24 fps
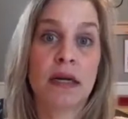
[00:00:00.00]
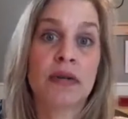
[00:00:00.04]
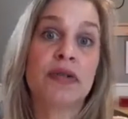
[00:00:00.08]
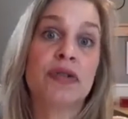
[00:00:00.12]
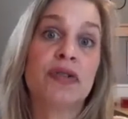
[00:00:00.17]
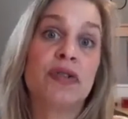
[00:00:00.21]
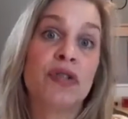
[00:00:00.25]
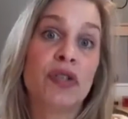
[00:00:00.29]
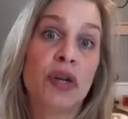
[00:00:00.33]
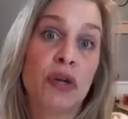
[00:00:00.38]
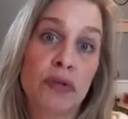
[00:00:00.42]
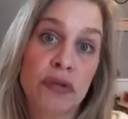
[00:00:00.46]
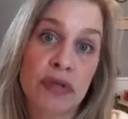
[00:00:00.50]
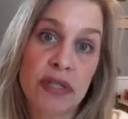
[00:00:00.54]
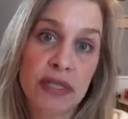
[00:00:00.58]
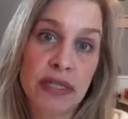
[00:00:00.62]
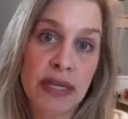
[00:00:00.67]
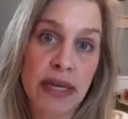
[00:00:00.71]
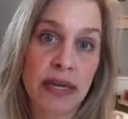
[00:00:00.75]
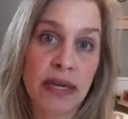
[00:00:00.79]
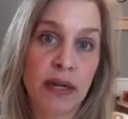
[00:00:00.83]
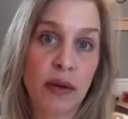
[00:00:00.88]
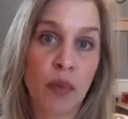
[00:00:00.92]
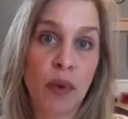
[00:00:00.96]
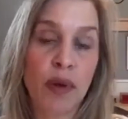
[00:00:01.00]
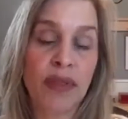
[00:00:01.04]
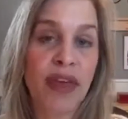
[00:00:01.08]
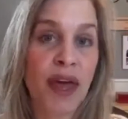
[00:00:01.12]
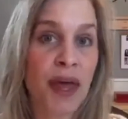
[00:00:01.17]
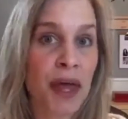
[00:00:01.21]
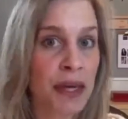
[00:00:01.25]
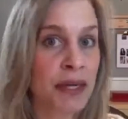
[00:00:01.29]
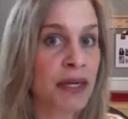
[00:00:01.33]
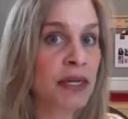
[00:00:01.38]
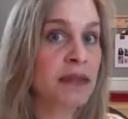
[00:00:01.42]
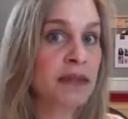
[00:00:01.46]
associated with
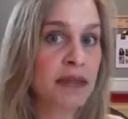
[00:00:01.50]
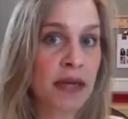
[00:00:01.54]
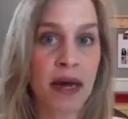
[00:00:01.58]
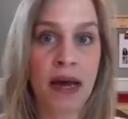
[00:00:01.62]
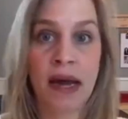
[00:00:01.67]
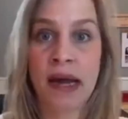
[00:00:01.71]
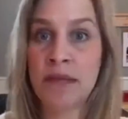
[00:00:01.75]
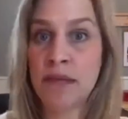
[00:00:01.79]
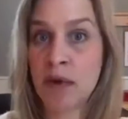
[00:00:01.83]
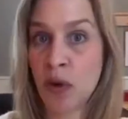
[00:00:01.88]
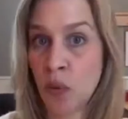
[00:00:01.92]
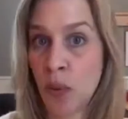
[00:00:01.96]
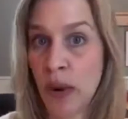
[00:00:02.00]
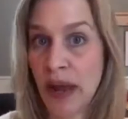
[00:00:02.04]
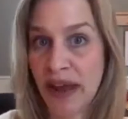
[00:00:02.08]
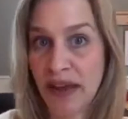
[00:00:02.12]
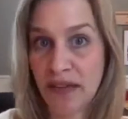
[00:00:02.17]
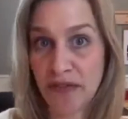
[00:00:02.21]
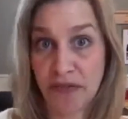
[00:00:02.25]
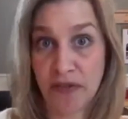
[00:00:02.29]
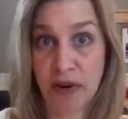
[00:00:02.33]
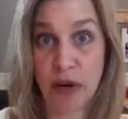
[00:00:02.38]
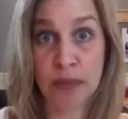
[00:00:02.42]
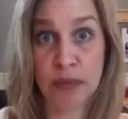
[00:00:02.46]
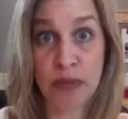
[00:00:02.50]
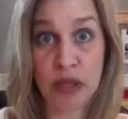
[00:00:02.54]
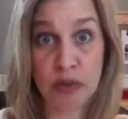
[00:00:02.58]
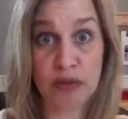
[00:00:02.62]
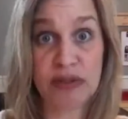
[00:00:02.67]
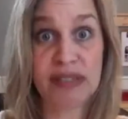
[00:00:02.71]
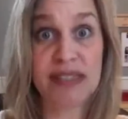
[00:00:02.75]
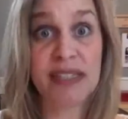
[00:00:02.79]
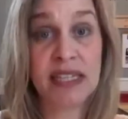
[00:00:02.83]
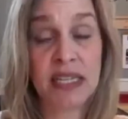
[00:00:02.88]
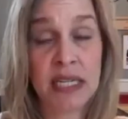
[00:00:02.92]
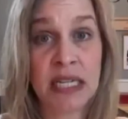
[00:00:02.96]
any time away from you
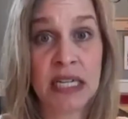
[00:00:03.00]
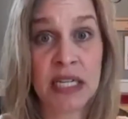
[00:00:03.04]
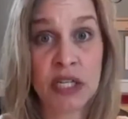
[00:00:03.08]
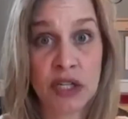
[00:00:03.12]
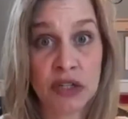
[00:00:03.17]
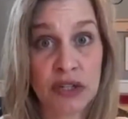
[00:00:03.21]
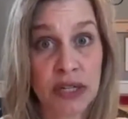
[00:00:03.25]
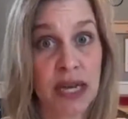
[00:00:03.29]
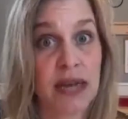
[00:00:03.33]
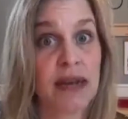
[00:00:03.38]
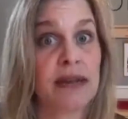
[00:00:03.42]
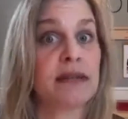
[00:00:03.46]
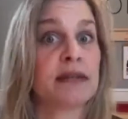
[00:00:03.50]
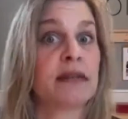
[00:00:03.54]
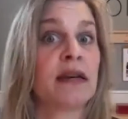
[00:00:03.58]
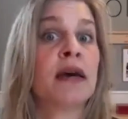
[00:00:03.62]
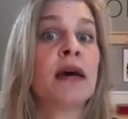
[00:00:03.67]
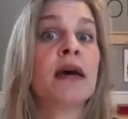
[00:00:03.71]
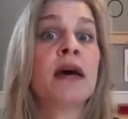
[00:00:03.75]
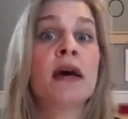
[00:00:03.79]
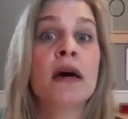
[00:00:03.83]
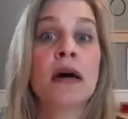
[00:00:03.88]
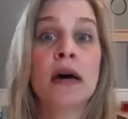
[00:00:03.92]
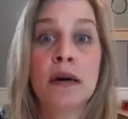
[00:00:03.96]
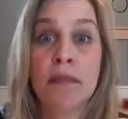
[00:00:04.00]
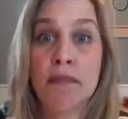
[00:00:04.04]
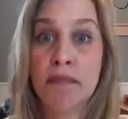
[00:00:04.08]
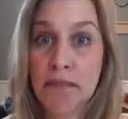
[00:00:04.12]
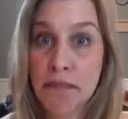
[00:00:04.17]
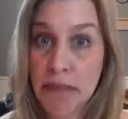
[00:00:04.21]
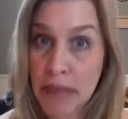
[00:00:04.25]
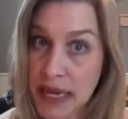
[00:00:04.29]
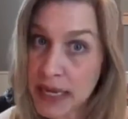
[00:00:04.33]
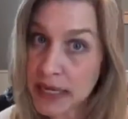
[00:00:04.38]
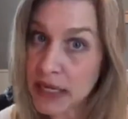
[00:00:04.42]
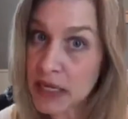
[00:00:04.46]
sitting in your desk,
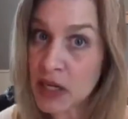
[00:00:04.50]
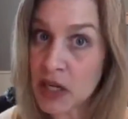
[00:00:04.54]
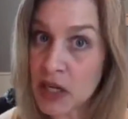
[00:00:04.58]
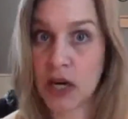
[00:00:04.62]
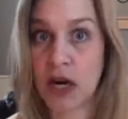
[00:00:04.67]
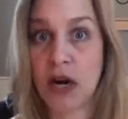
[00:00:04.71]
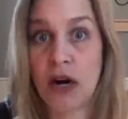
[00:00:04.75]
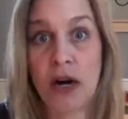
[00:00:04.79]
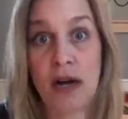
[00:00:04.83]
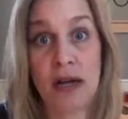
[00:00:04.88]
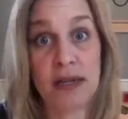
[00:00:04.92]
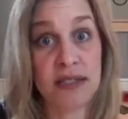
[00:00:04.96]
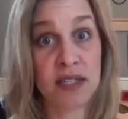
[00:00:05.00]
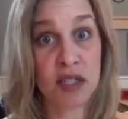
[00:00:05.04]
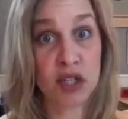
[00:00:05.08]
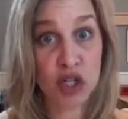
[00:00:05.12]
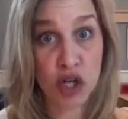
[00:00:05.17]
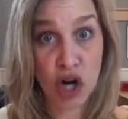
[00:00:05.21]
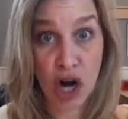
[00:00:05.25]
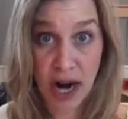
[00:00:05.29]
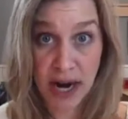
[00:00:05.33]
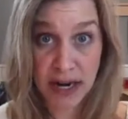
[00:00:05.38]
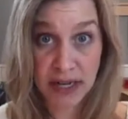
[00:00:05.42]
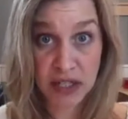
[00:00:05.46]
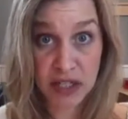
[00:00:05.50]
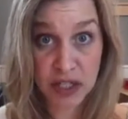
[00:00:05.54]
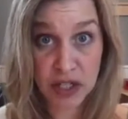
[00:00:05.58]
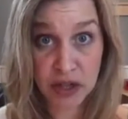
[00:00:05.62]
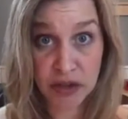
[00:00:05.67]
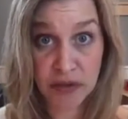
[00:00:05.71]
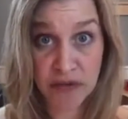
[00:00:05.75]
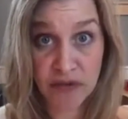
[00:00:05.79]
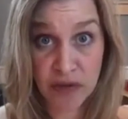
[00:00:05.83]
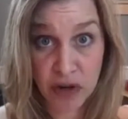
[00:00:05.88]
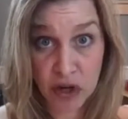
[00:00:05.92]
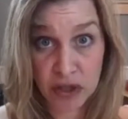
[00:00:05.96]
making calls and trying to
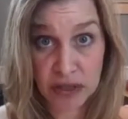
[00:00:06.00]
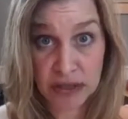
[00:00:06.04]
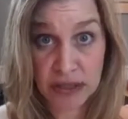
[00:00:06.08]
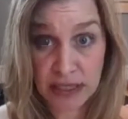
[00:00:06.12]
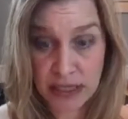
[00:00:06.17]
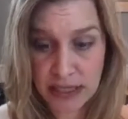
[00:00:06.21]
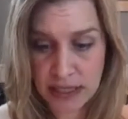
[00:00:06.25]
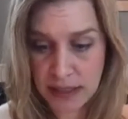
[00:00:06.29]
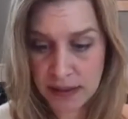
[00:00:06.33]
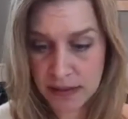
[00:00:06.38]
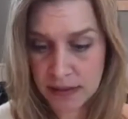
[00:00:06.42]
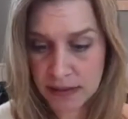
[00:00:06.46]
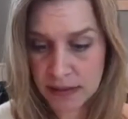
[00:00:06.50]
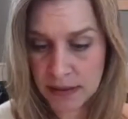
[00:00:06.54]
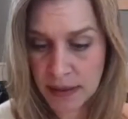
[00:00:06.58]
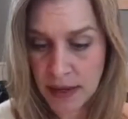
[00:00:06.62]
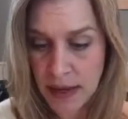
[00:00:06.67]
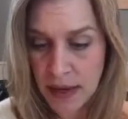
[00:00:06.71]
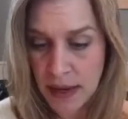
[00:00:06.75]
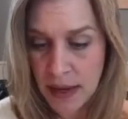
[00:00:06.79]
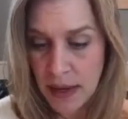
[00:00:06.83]
convert leads.